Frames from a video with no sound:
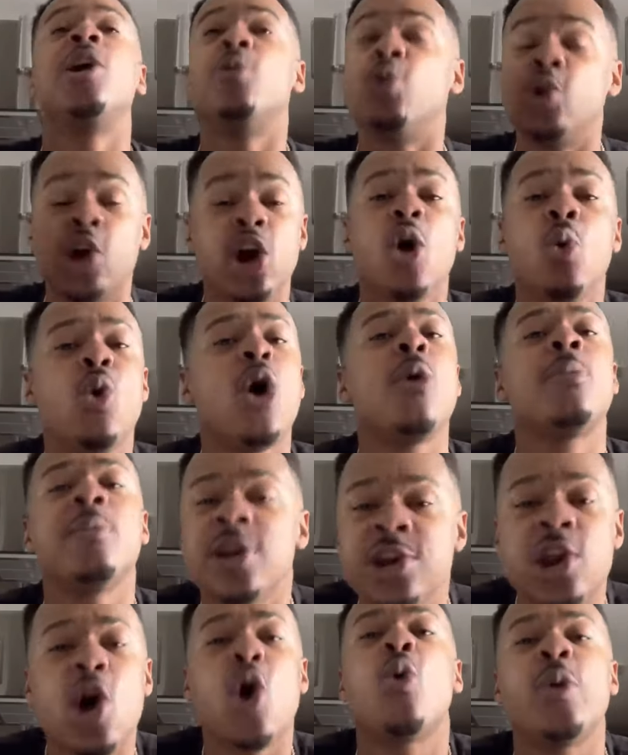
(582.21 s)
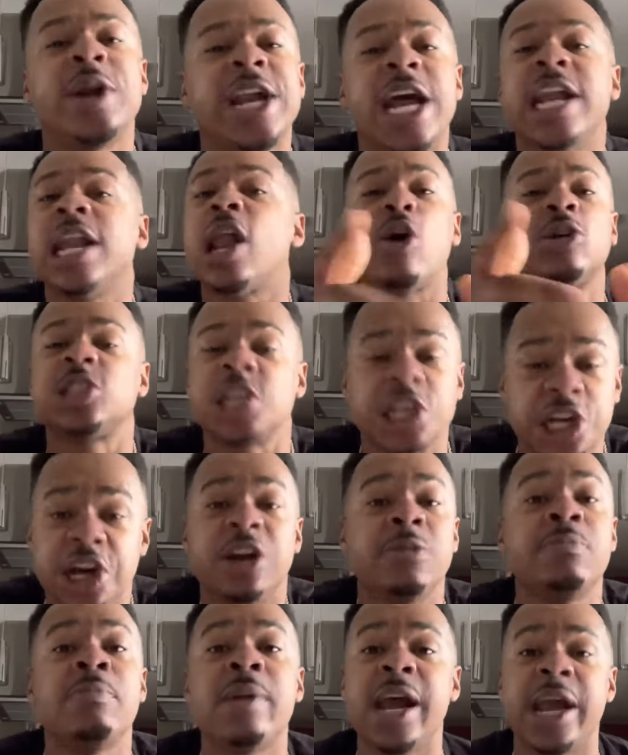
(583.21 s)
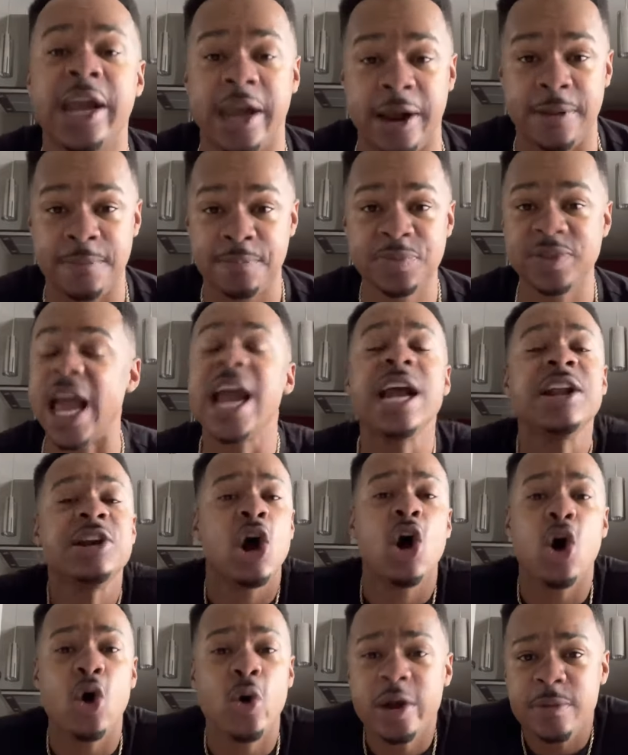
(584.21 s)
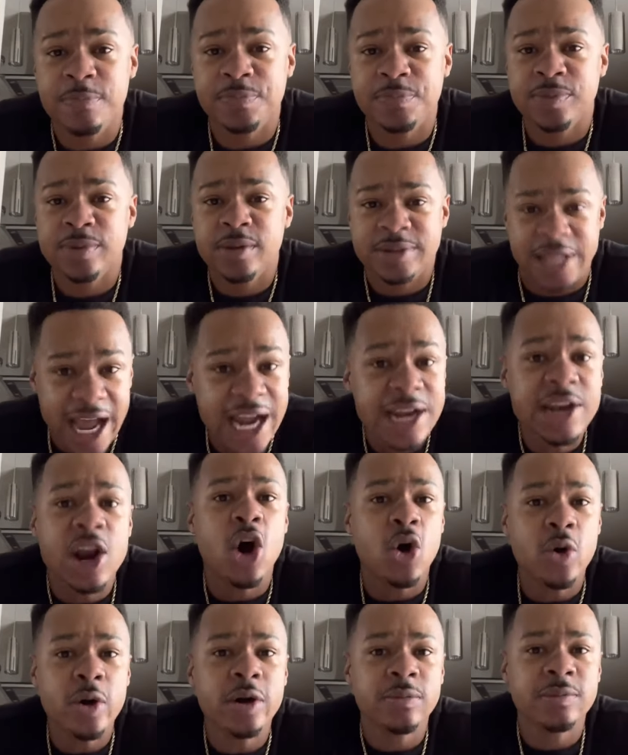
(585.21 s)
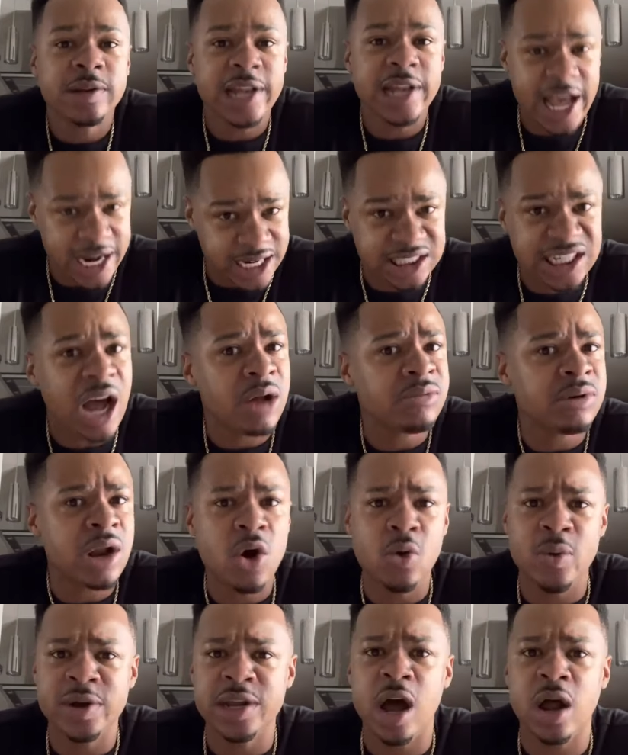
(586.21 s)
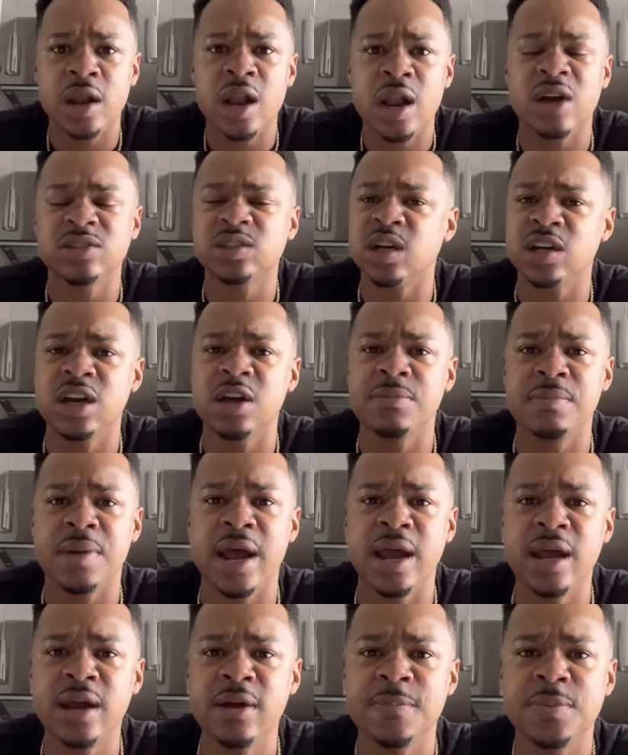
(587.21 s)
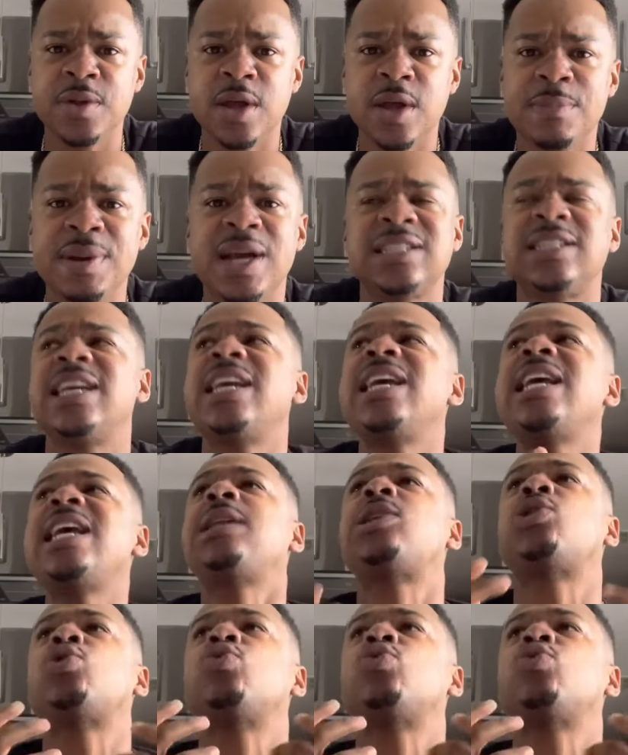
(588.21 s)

good women know when they lost a good man. They know it. They know it. Ladies, y'all know when y'all lost a good man because he eat